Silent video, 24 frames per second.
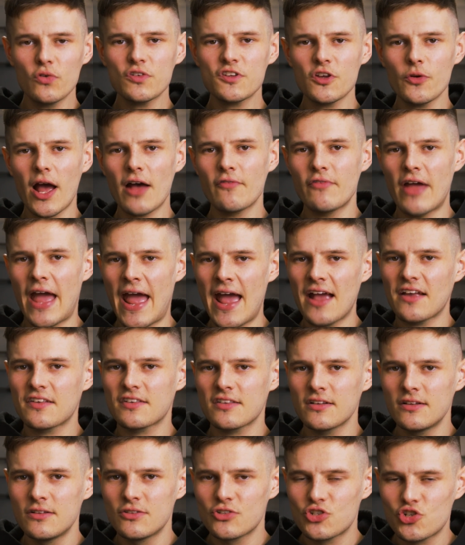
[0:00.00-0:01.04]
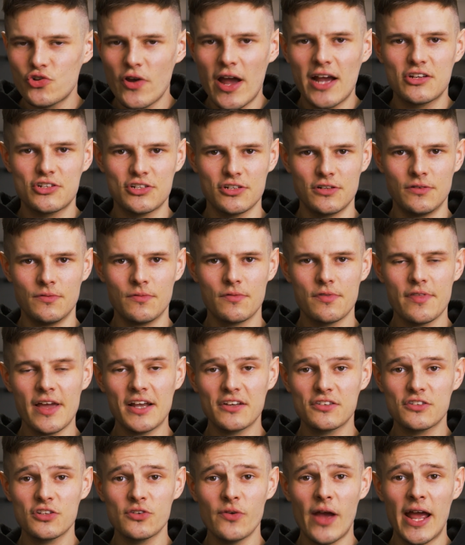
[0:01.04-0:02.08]
also have excellent traction
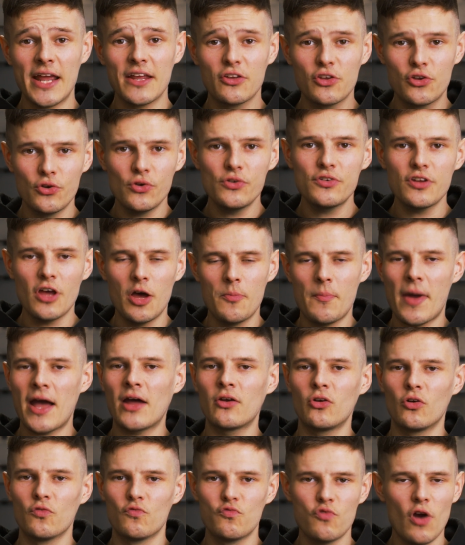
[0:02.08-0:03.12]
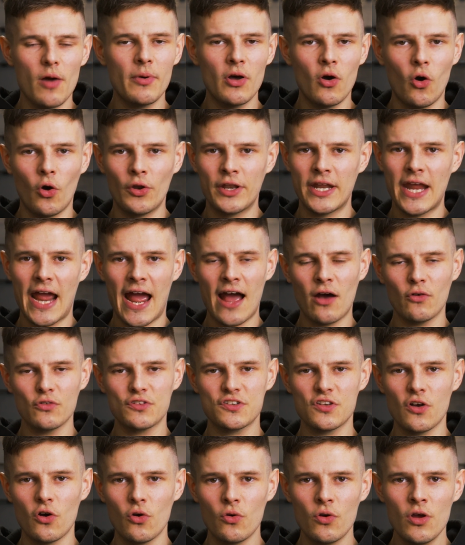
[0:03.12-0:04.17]
thanks to a good amount of rubber on the
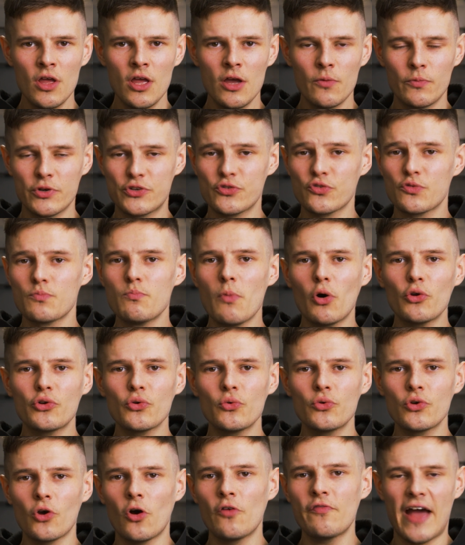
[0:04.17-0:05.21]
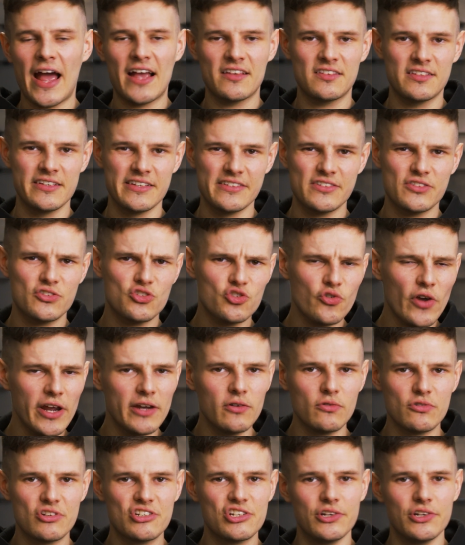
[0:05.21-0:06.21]
outsole, which was modelled off ASICS trail